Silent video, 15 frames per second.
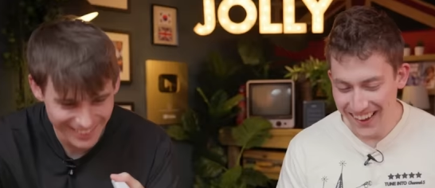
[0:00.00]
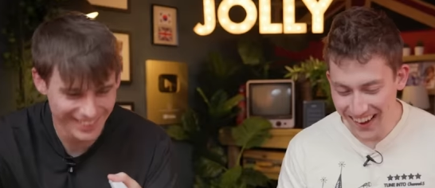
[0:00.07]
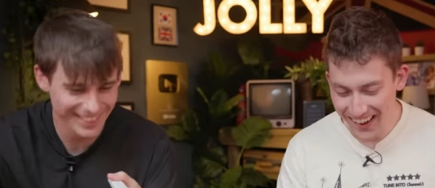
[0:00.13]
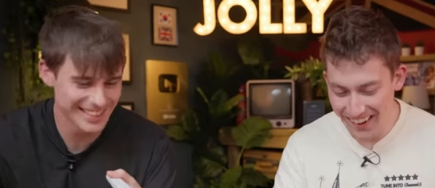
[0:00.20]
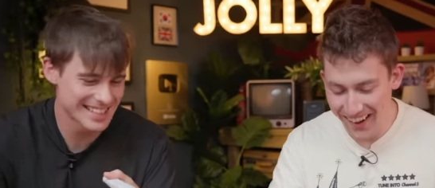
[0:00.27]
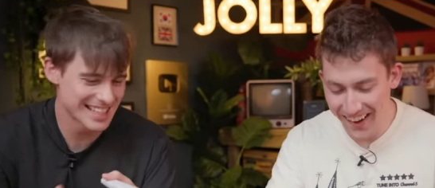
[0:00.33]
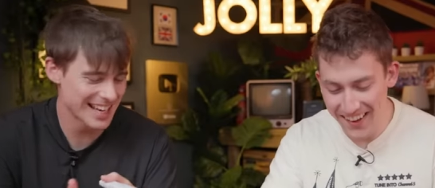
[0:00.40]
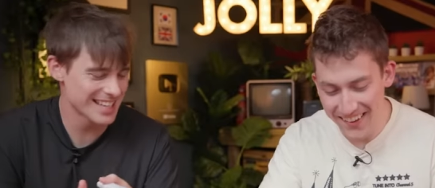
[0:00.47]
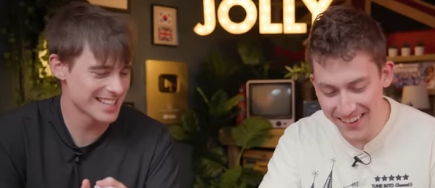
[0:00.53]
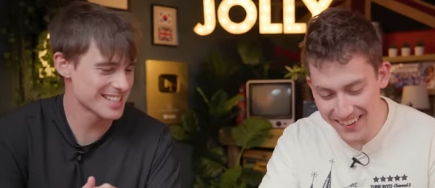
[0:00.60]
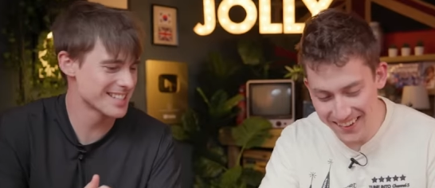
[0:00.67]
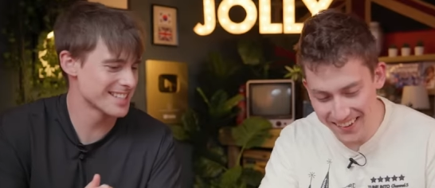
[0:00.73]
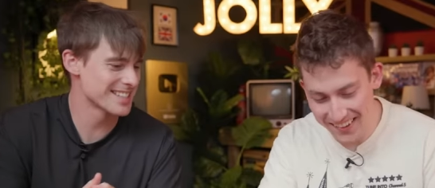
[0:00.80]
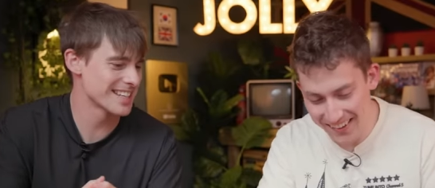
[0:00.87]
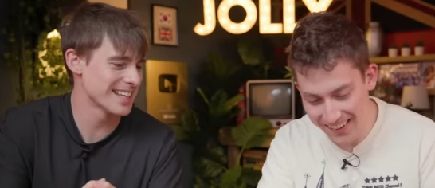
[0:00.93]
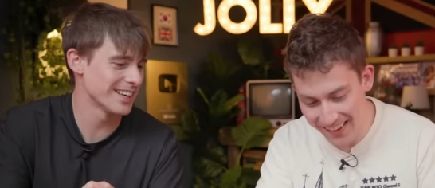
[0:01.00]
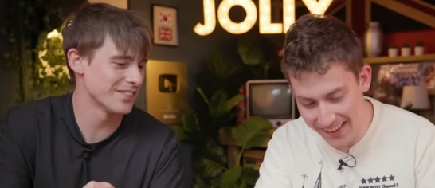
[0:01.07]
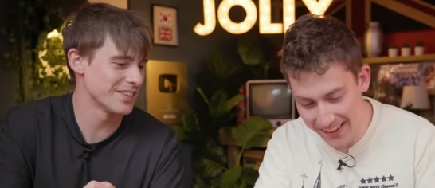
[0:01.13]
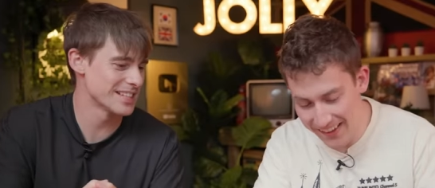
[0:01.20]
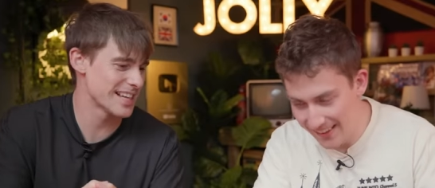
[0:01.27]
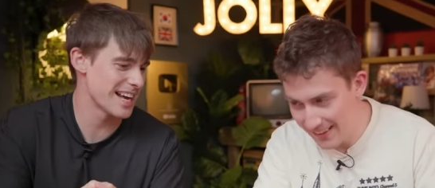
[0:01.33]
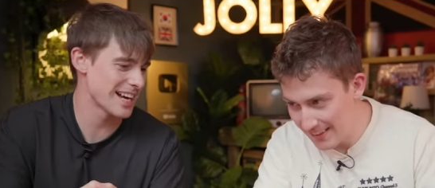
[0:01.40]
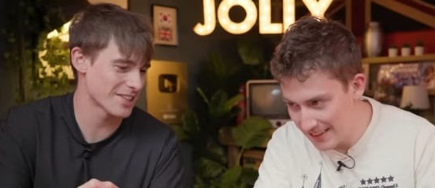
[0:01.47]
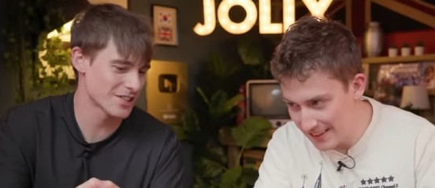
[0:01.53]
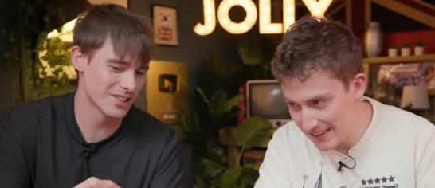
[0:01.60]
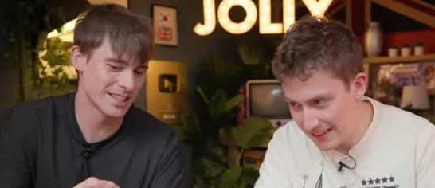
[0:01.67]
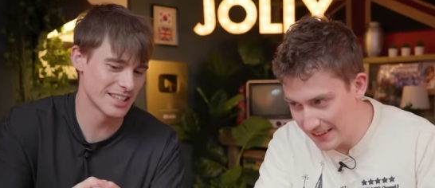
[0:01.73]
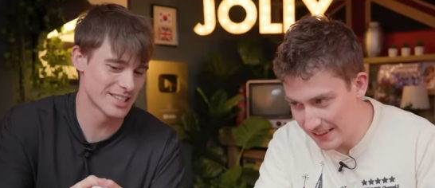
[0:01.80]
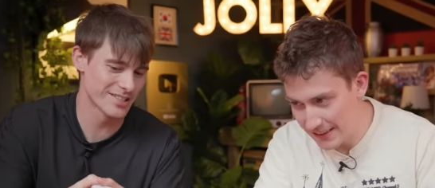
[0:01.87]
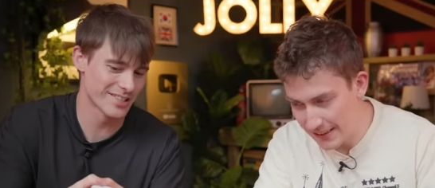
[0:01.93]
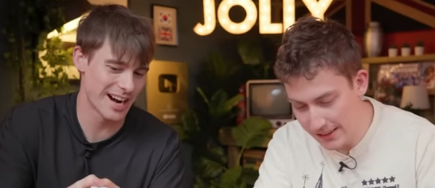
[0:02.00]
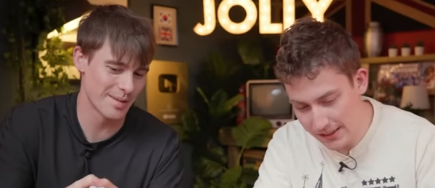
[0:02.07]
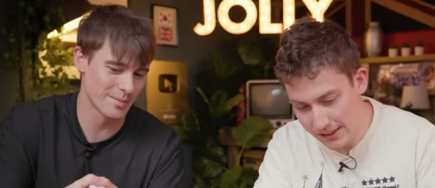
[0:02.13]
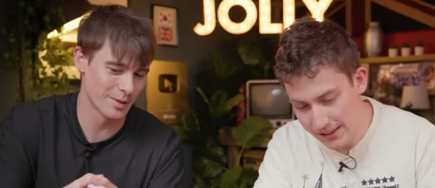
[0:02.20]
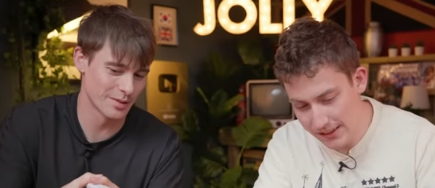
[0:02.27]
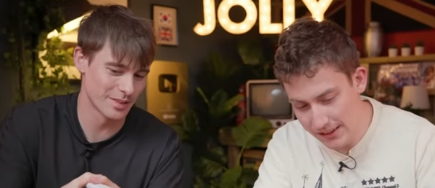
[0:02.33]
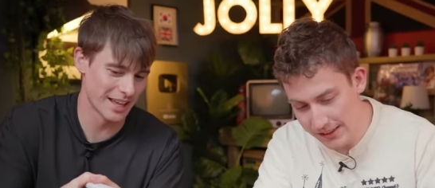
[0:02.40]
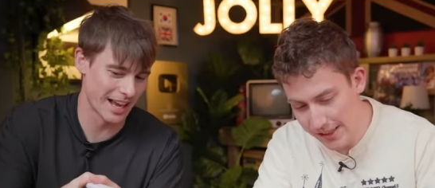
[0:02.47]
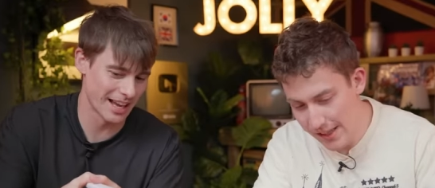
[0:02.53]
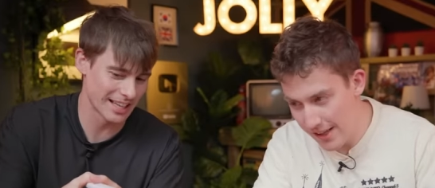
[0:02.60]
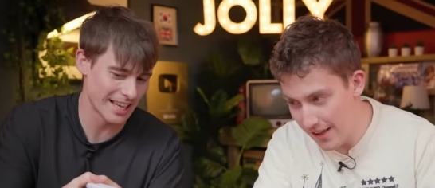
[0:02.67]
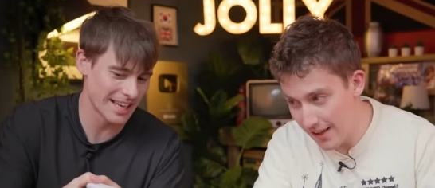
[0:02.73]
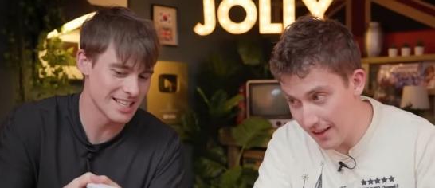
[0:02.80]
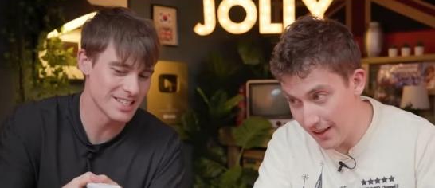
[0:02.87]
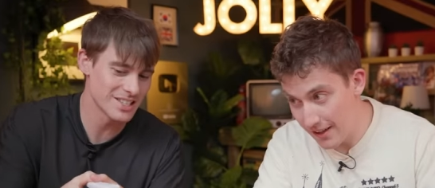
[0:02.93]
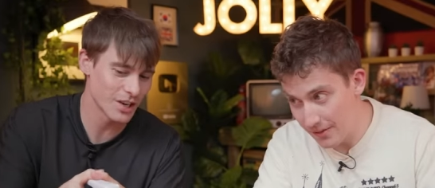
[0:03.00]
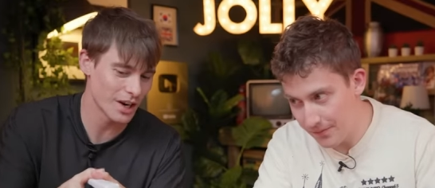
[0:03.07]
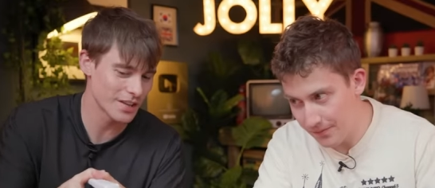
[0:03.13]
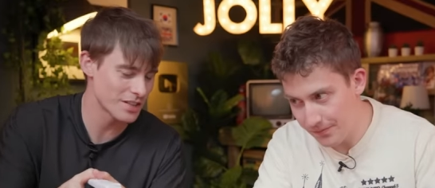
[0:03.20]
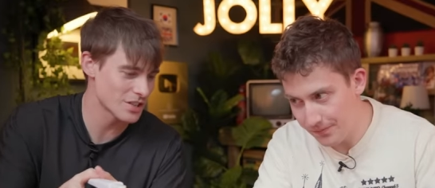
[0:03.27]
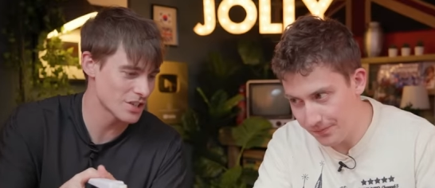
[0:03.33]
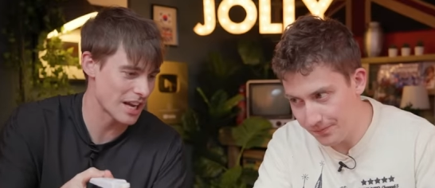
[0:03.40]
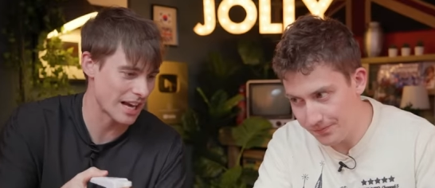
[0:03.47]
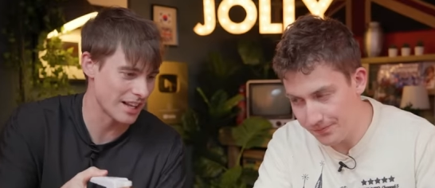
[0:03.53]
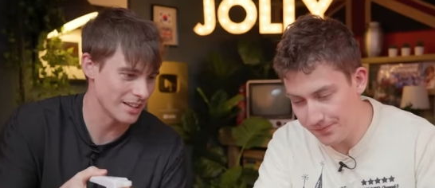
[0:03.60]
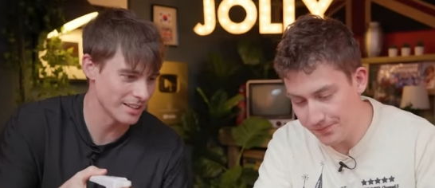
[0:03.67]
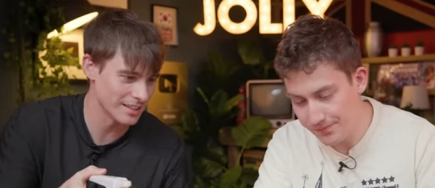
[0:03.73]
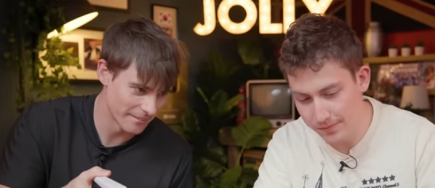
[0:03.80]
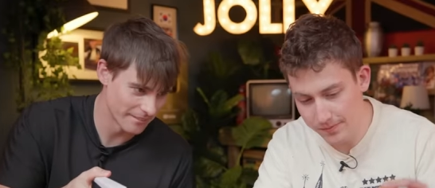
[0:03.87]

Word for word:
Speaker 1: The test to see if it's actually scrambled the egg inside the shell.